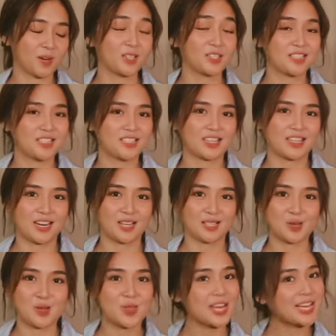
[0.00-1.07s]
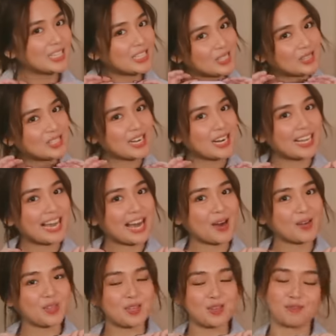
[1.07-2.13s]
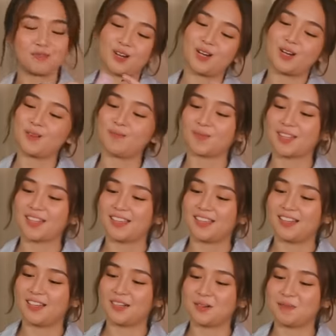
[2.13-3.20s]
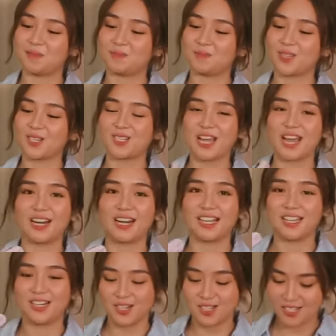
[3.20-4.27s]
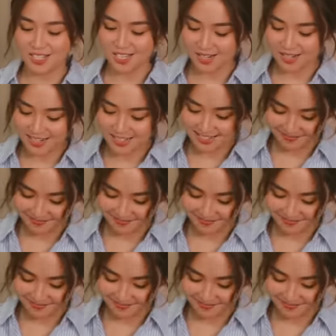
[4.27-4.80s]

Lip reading: artista niya. So thank you, Direk Kathy, for sharing your secret.